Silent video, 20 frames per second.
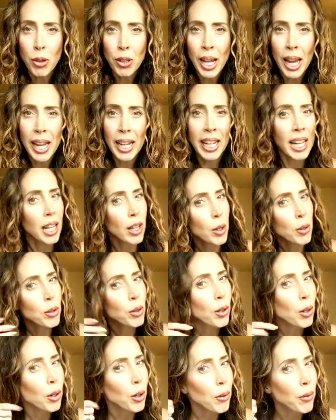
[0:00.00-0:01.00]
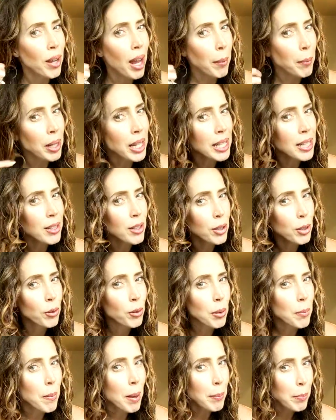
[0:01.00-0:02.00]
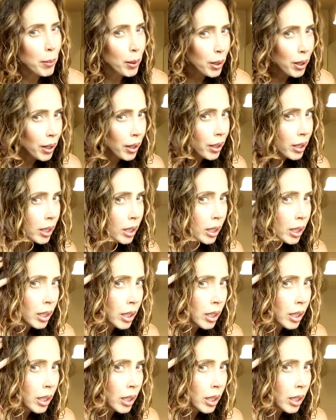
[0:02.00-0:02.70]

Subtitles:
I'm just kind of getting those curl families to remember